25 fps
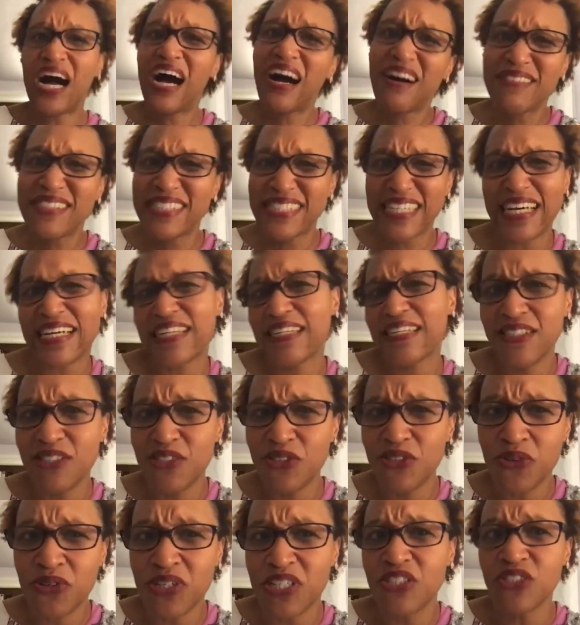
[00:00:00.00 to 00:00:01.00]
how exactly are
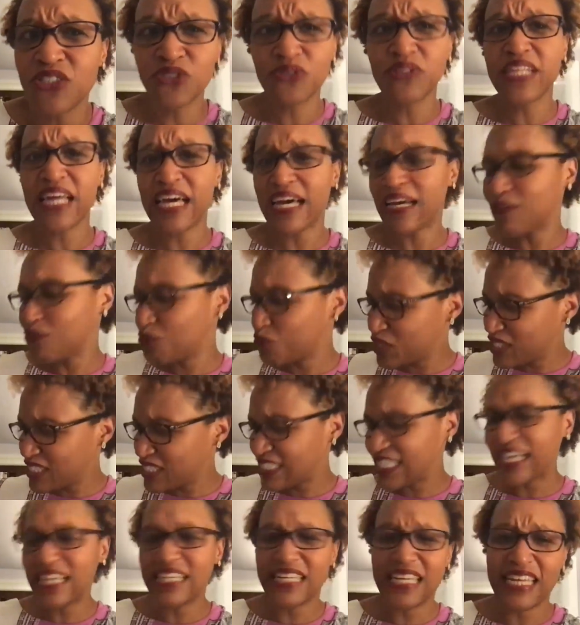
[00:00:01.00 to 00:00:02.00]
you going to do that? And what's
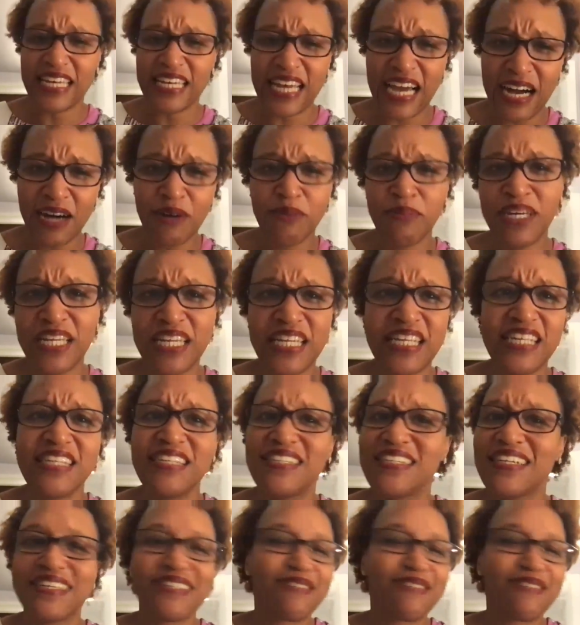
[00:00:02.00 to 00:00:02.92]
that then? How many,